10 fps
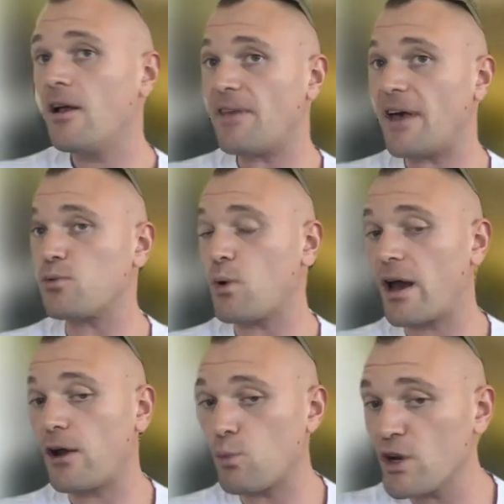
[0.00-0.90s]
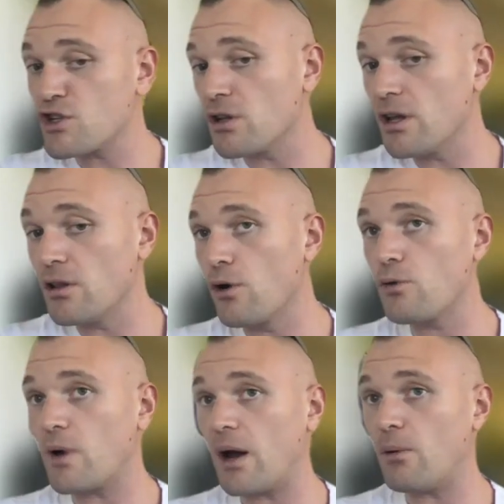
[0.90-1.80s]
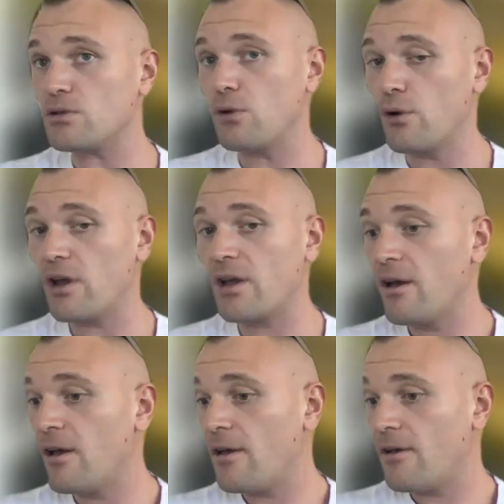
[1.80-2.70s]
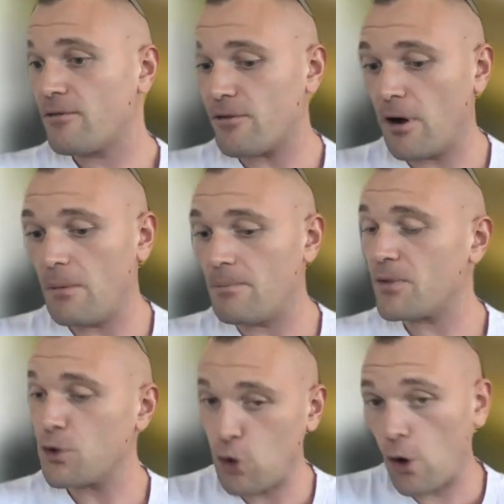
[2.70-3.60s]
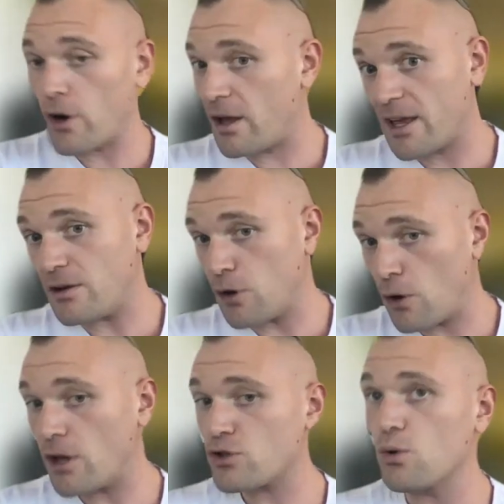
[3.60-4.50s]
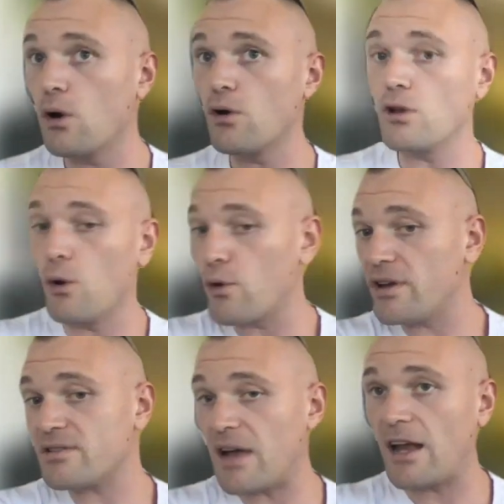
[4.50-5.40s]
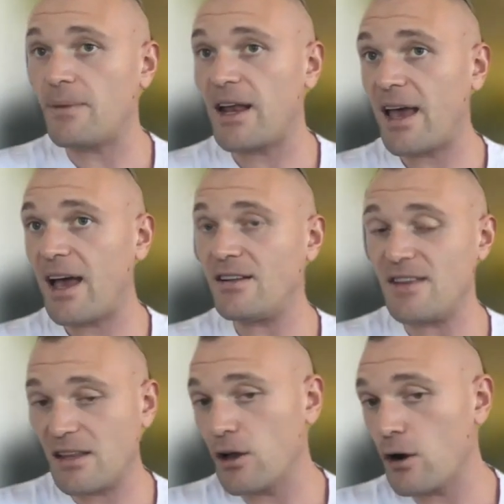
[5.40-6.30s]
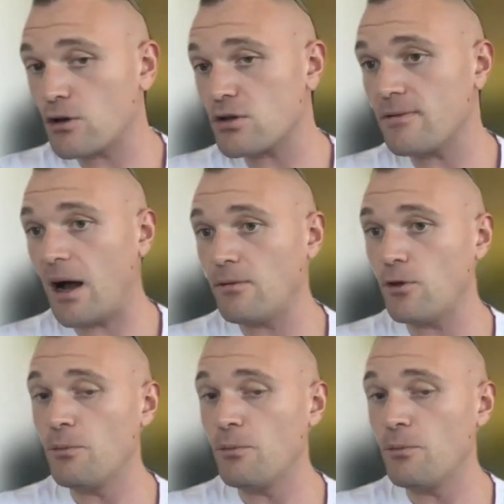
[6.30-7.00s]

That's what I originally learned when I was learning from Garnett Stroger, Lower East Side of Manhattan, Deadly Art of Survival.